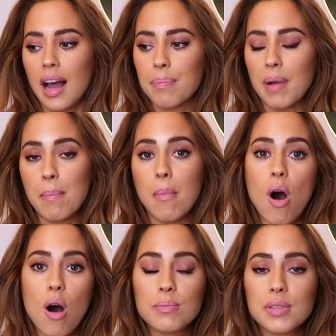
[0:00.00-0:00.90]
at my
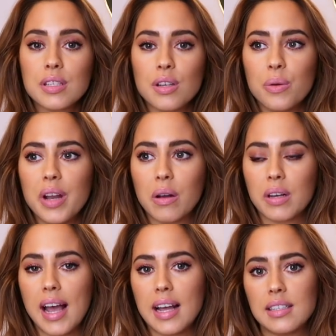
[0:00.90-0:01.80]
mom's, so
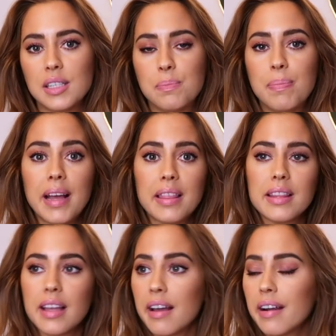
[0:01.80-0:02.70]
Nicola has his
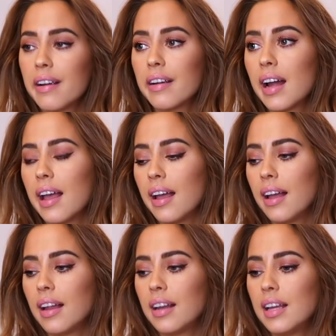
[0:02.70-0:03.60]
bed there,
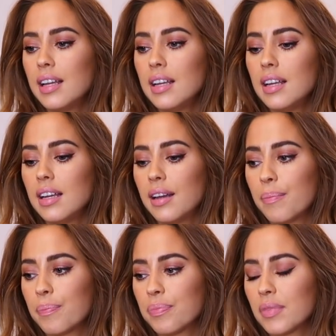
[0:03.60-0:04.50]
and
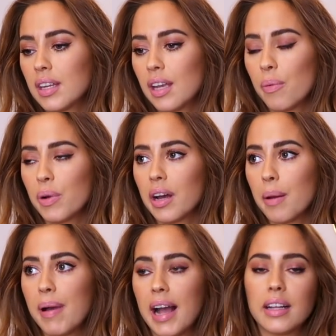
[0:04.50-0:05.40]
we're
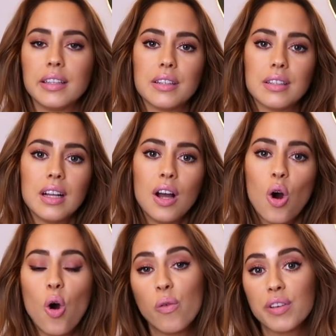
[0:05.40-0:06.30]
gonna pack a little
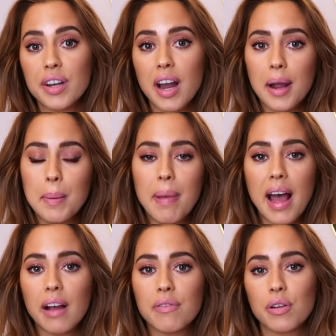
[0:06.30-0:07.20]
overnight
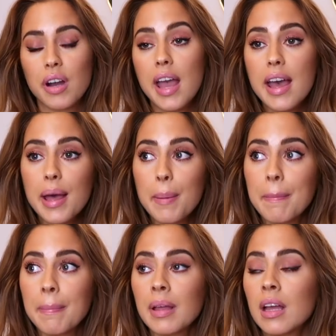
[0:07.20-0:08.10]
bag for
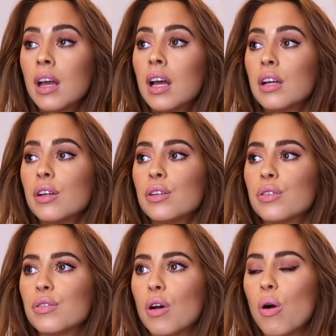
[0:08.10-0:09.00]
him.
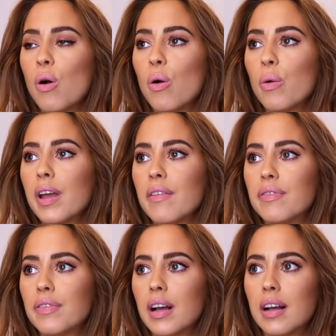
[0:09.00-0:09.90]
So
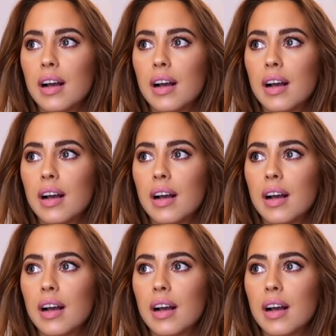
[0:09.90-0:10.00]
if